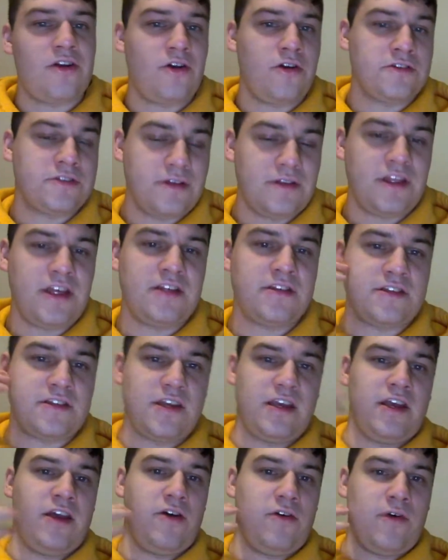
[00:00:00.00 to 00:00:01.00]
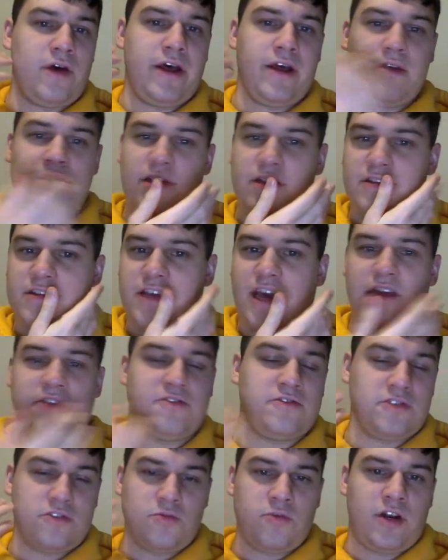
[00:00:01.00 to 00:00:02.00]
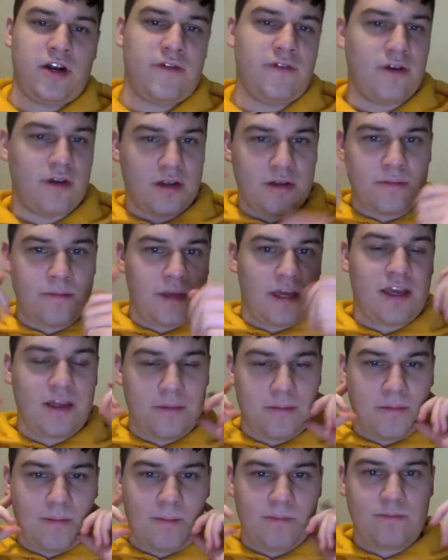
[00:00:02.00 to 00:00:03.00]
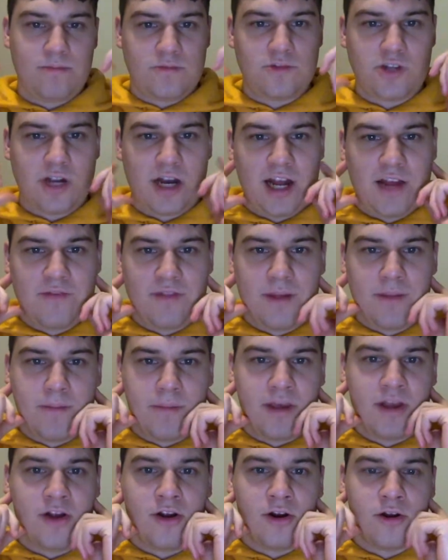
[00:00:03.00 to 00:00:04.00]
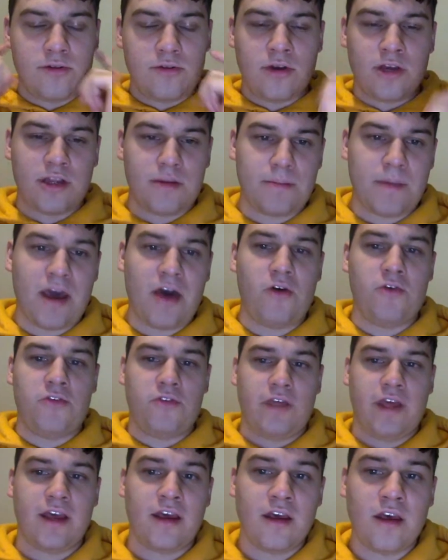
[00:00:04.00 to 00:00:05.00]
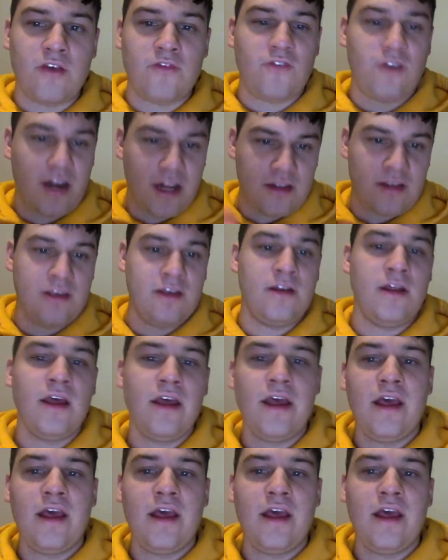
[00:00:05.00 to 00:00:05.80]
and also the incisors or whatever to make him try to have that bigger looking mouth like Freddie did.